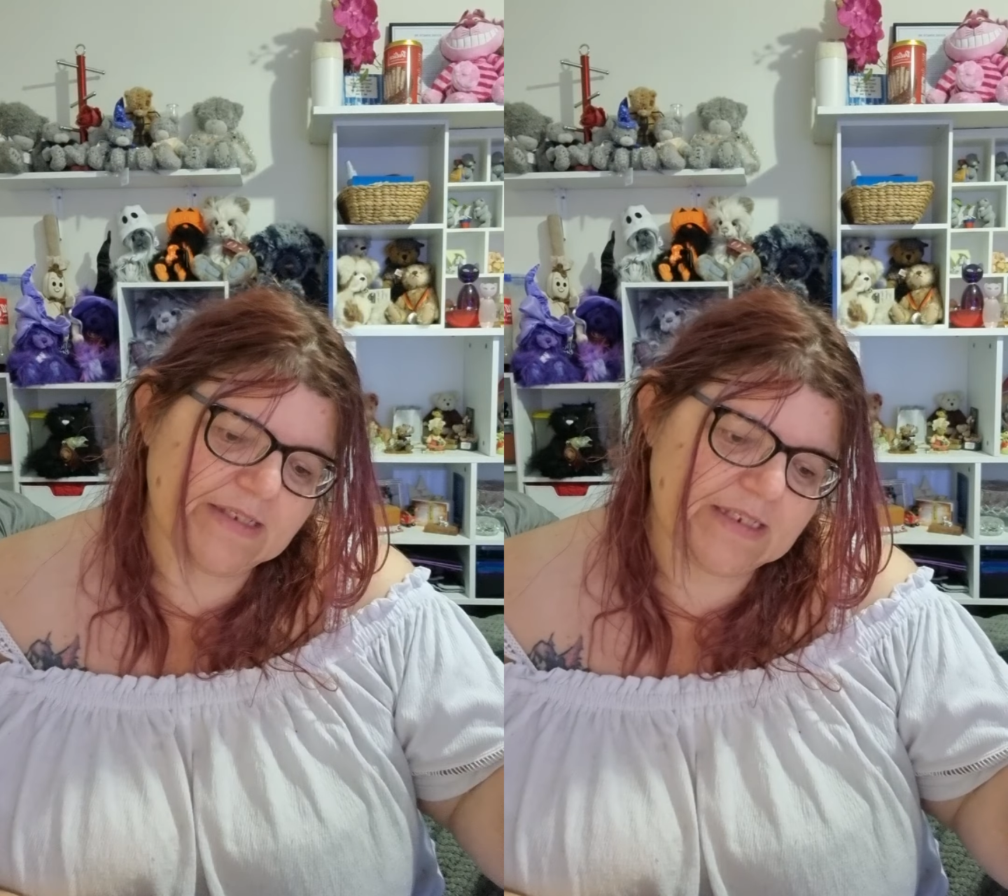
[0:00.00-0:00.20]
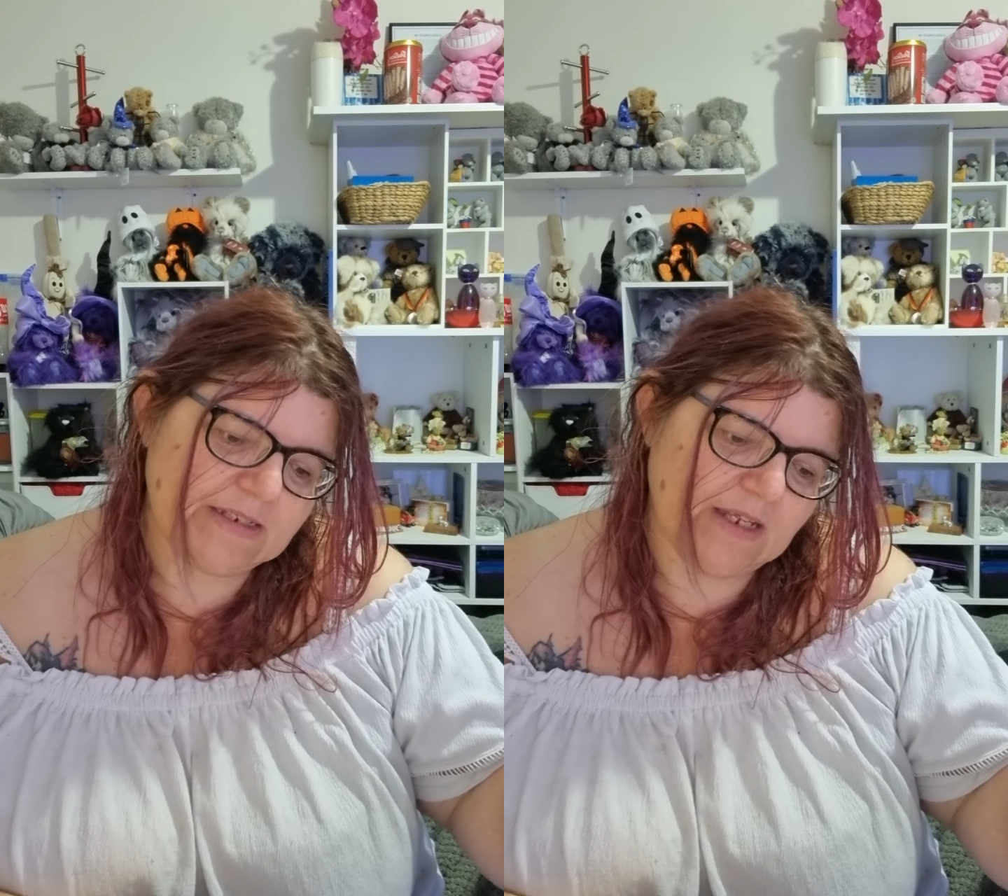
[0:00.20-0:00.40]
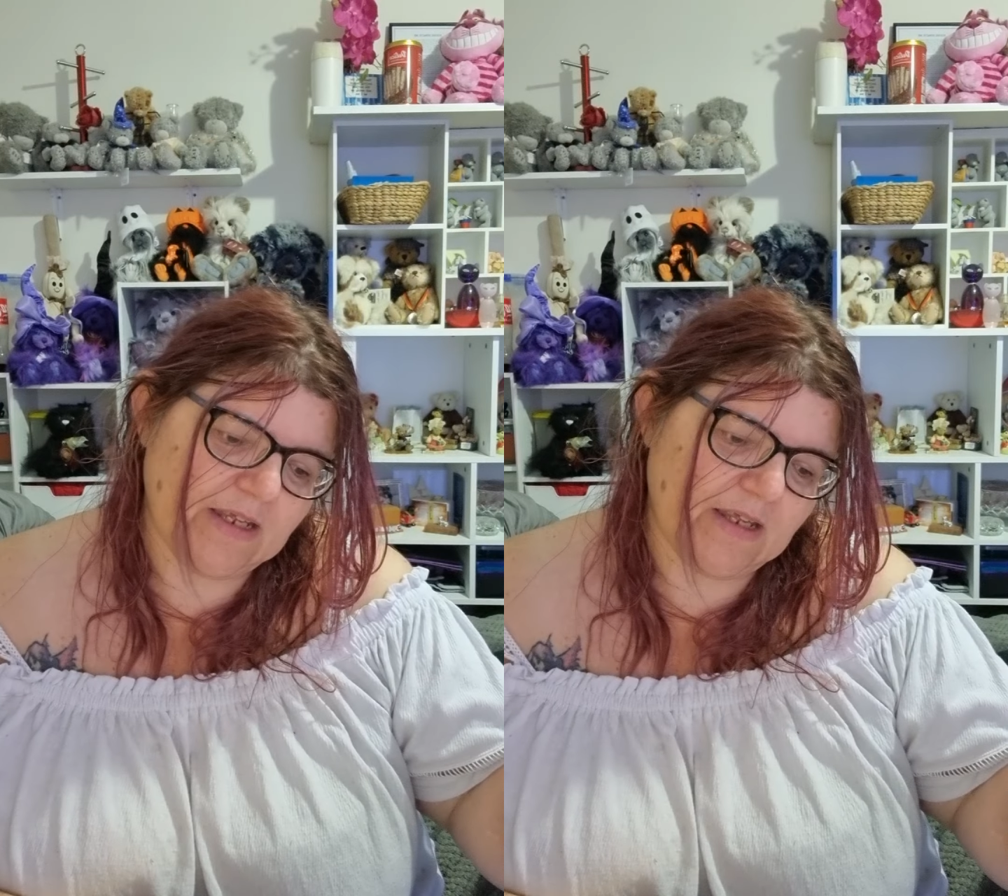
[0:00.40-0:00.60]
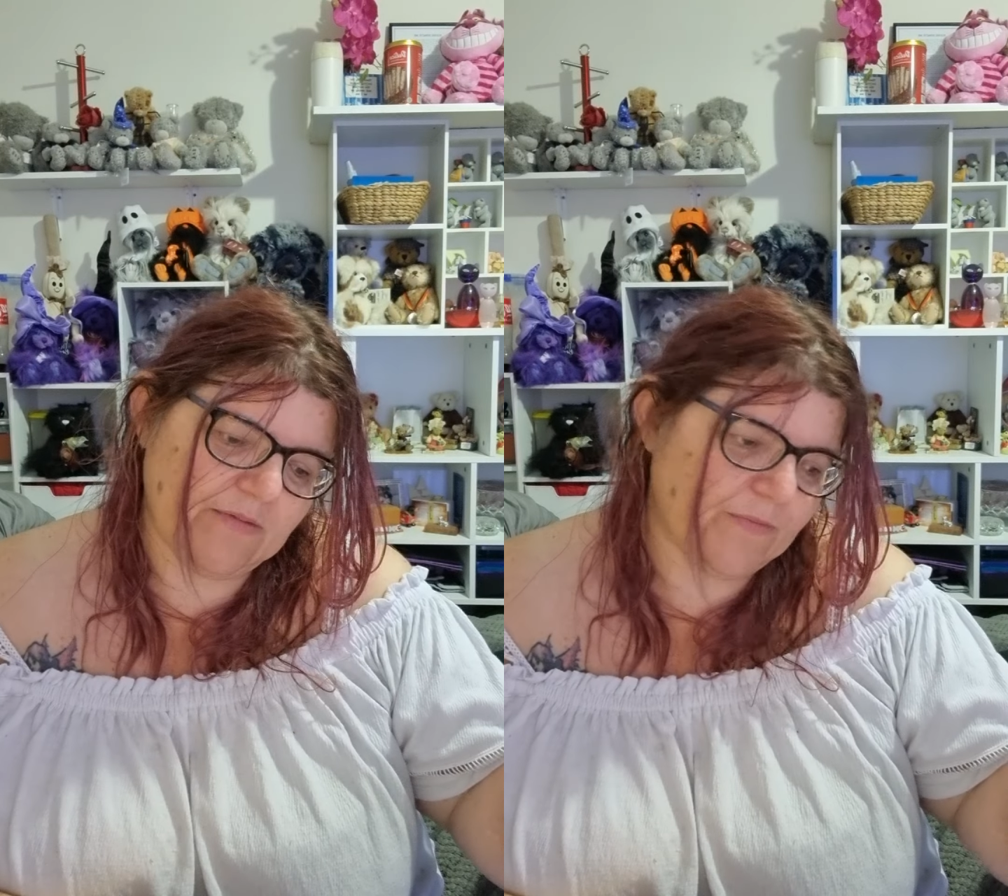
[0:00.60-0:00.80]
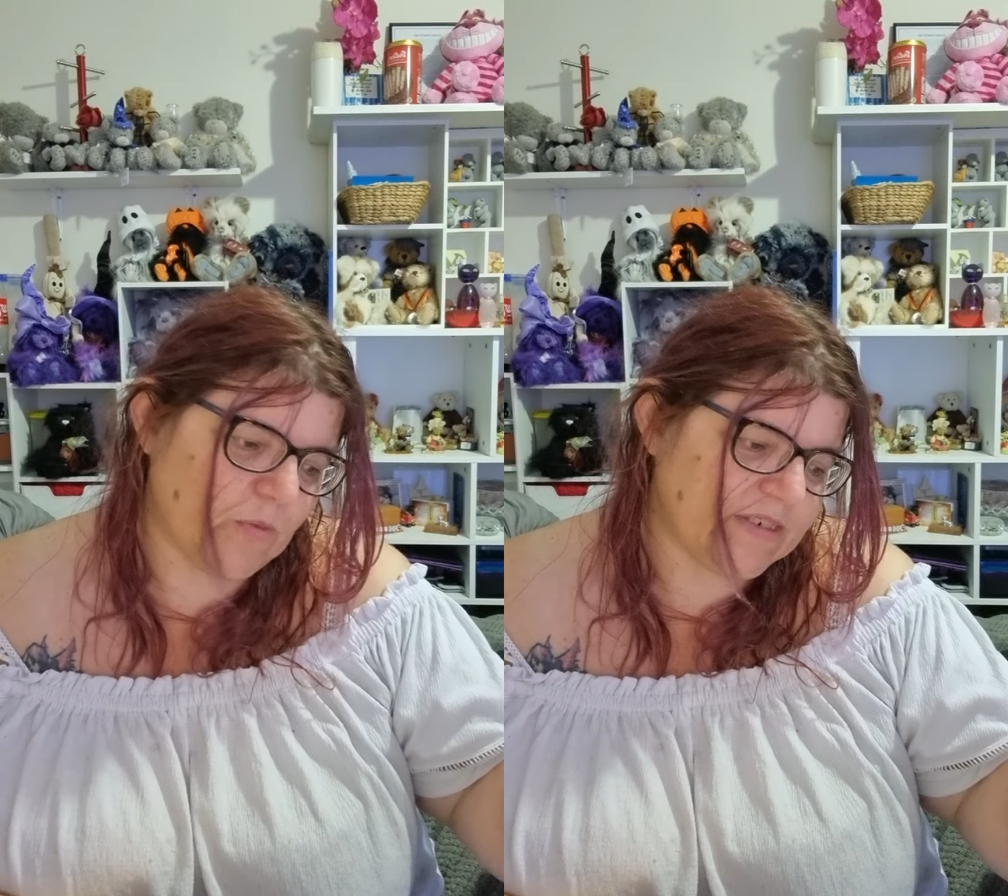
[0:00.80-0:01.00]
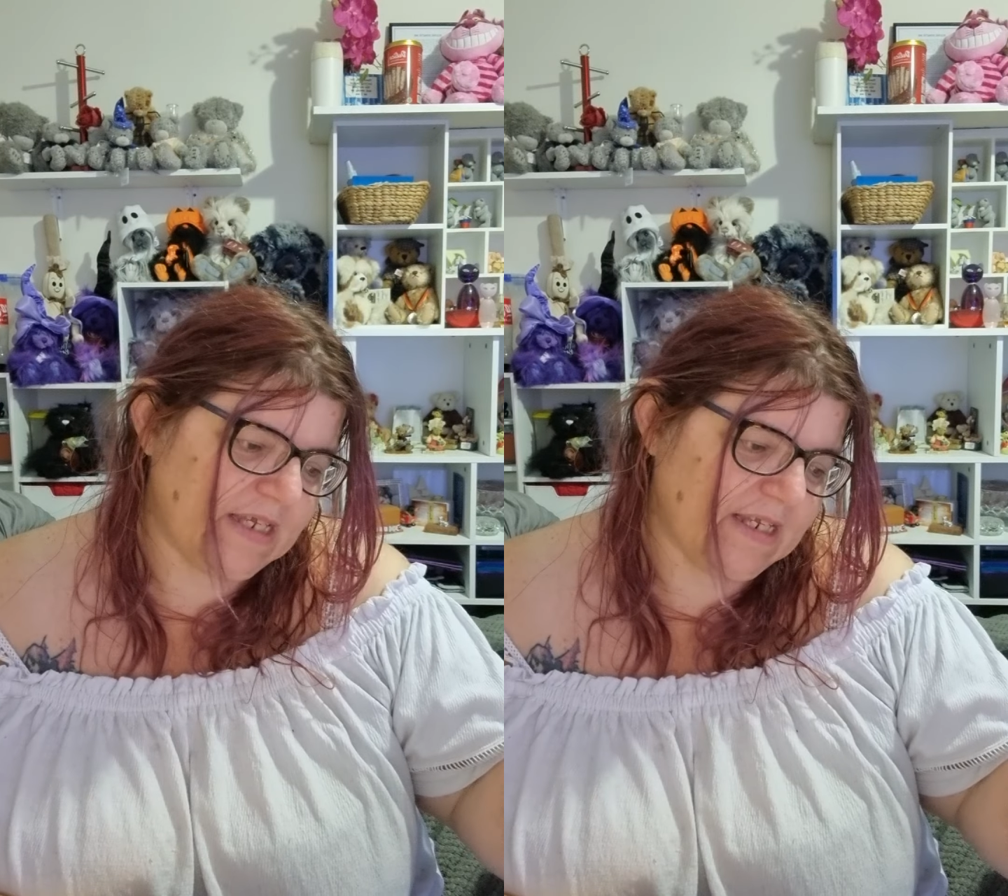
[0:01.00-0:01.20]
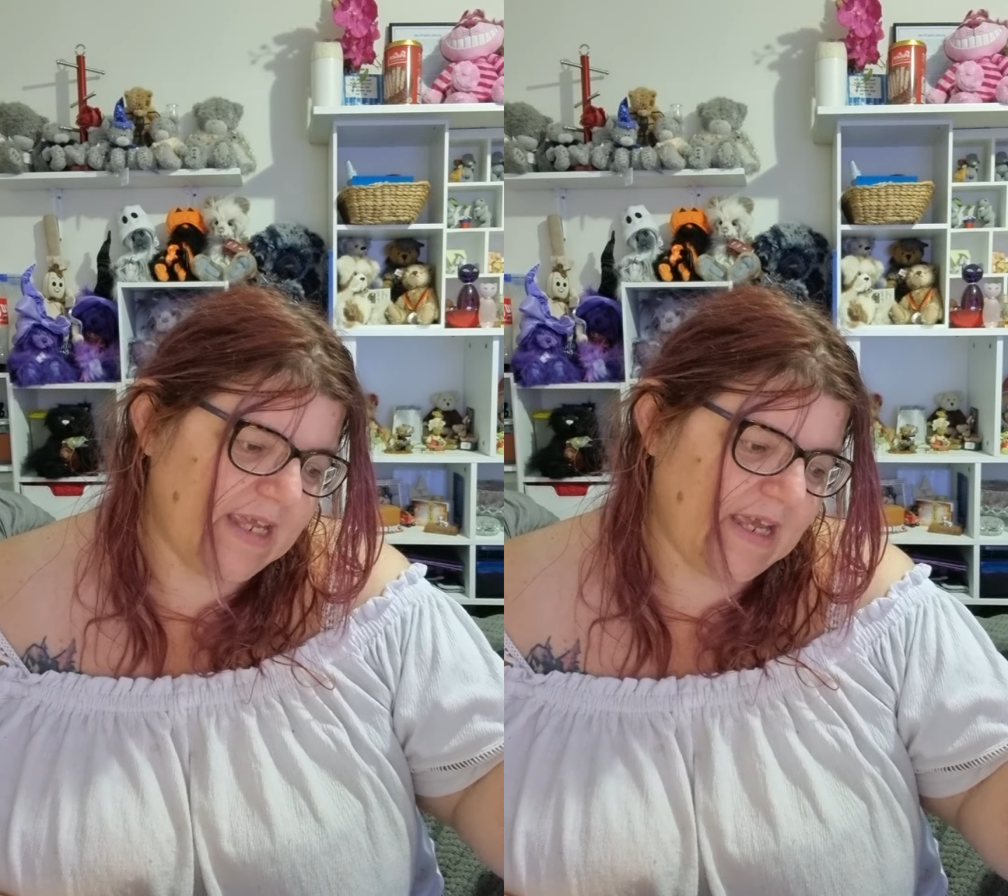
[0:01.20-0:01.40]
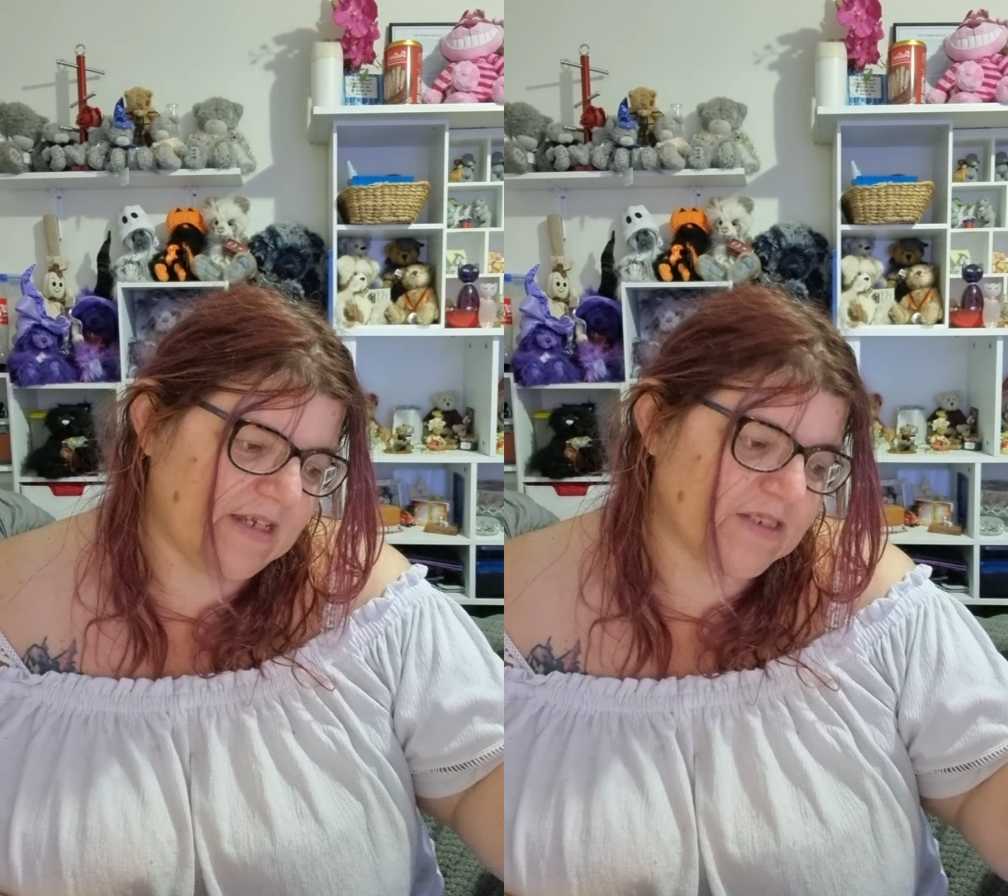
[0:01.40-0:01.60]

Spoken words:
just a 14 count,